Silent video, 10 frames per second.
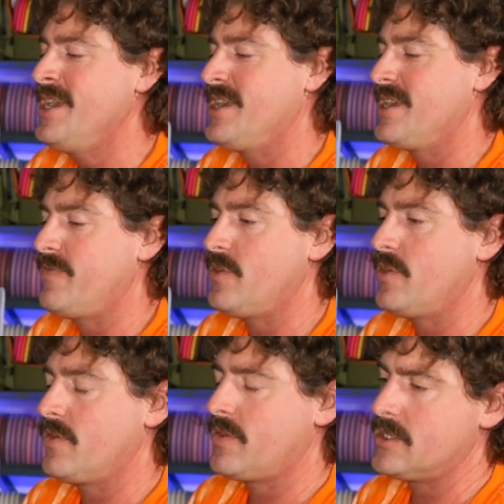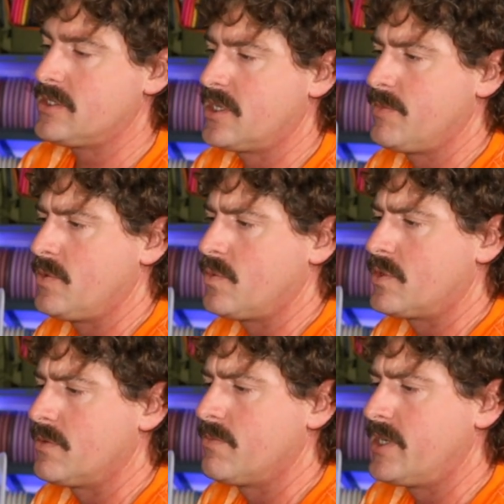if you think it's going to be worth
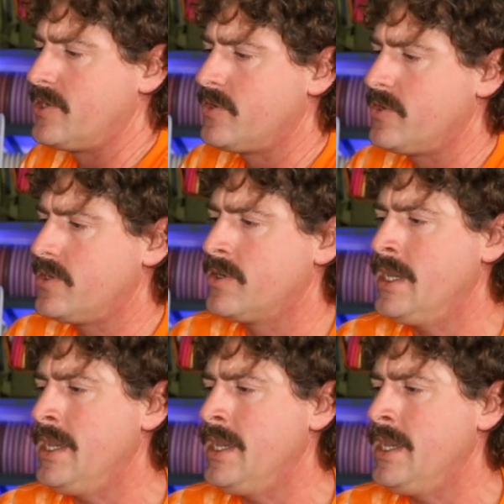the money to you.